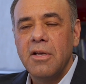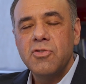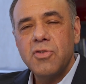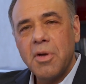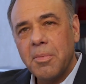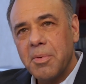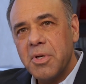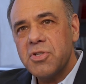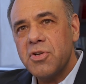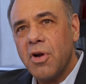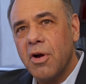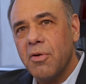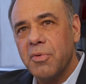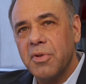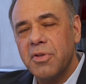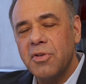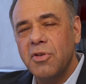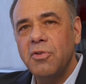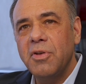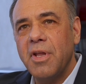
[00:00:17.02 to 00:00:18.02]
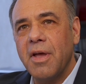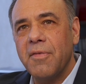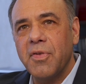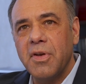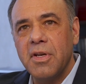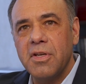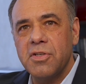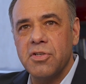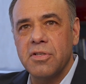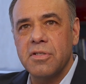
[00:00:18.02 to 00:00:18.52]
So I'm going to start with two
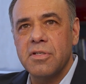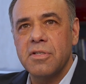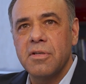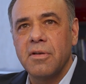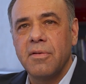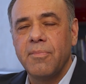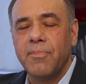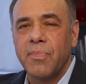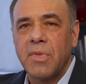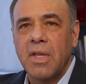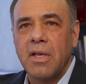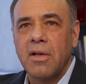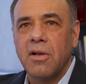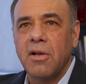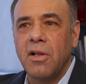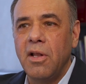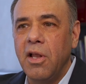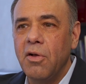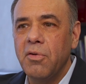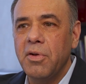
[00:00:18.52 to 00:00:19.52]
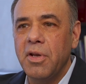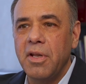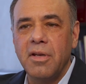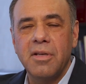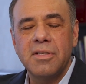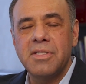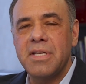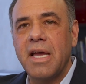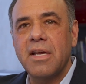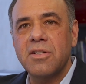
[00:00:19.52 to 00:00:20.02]
definitions. Cloning
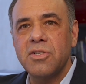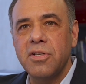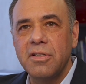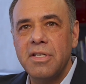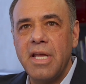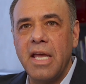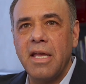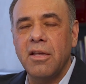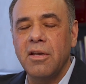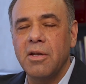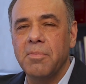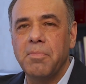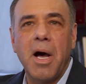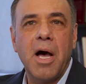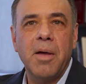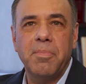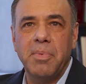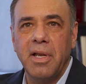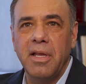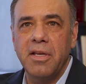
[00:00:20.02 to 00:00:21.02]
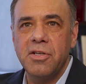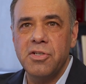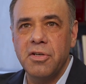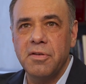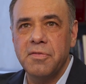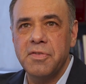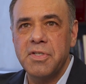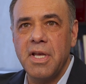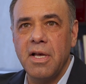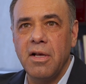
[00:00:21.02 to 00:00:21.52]
is actually taking a
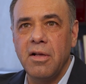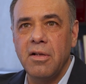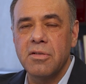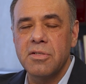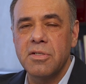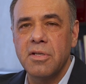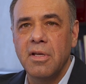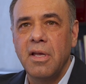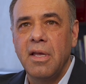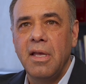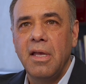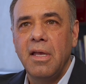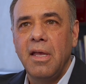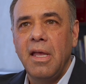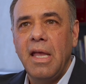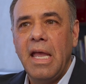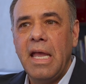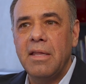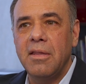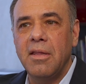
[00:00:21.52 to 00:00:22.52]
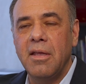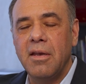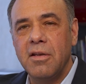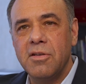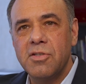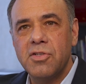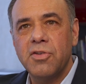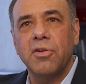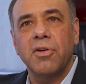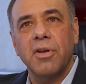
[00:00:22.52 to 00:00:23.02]
population of cells and then
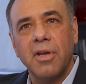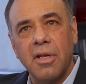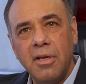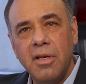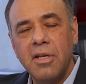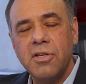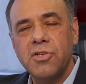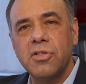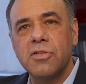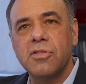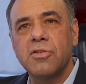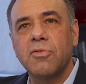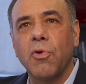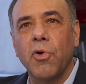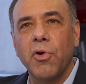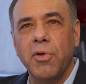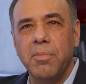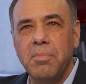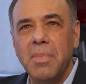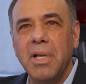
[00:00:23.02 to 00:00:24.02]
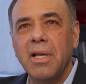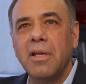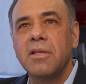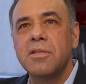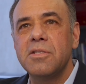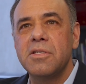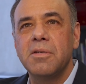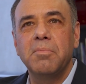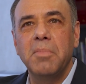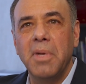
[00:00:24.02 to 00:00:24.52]
in certain conditions growing
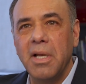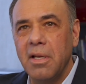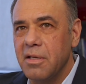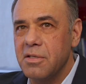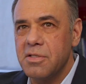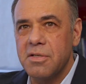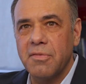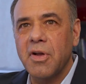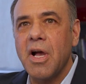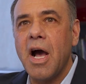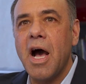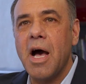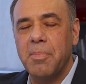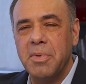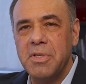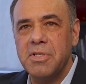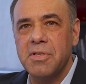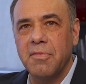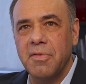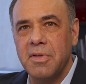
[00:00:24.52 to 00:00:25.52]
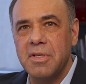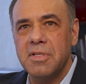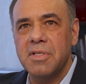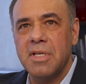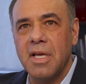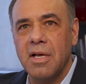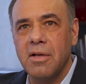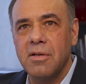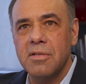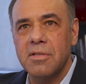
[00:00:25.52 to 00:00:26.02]
millions and millions of copies of these
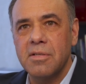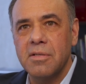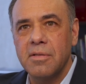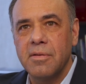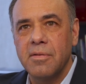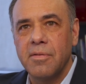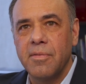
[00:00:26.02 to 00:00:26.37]
cells.